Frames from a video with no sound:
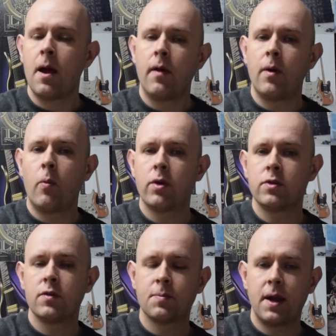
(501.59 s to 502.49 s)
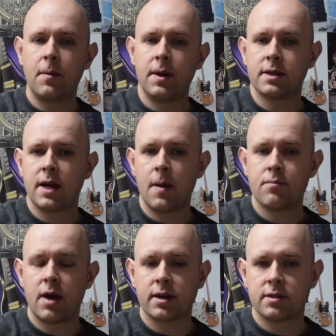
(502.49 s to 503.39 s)
And then once you've spent a bit of time
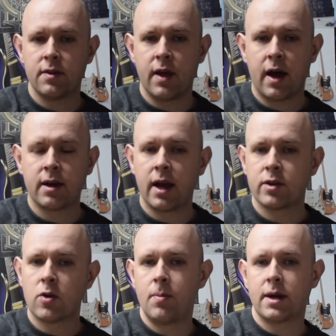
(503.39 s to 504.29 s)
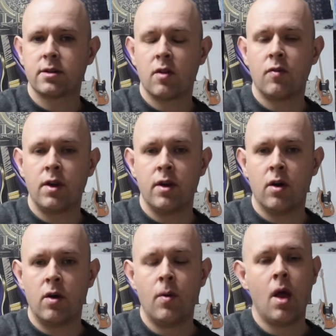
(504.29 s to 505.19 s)
practicing that, I'd like to come back to this
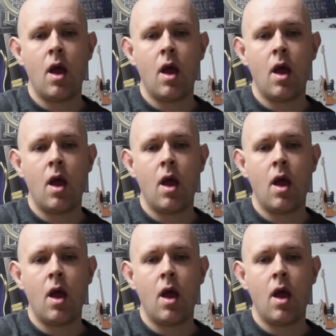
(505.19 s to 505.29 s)
video,